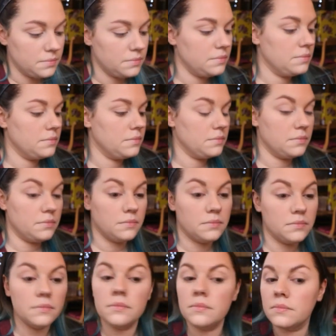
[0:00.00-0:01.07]

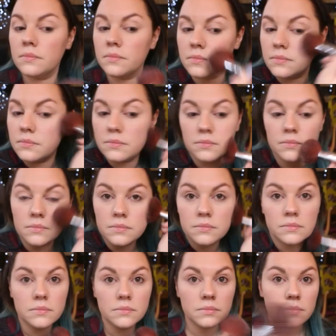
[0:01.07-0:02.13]

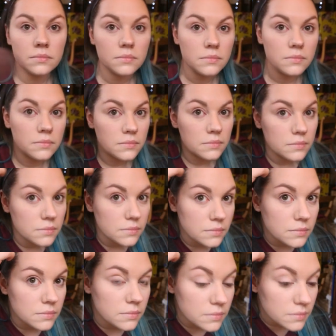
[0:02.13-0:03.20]

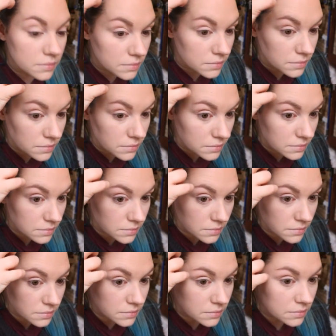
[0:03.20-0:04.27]

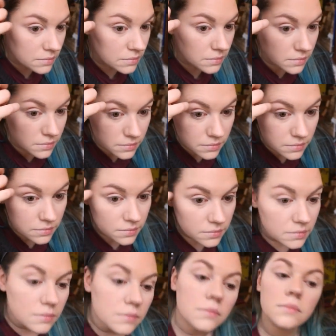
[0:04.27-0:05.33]

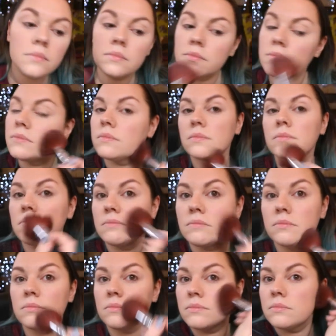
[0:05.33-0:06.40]

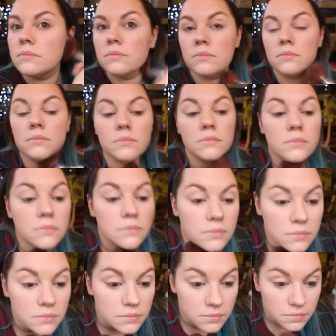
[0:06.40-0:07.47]

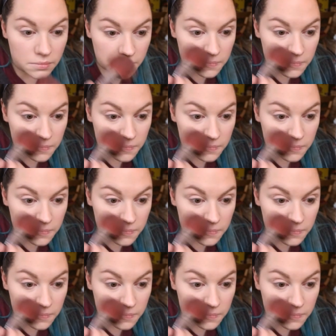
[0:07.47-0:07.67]
Nothing is said.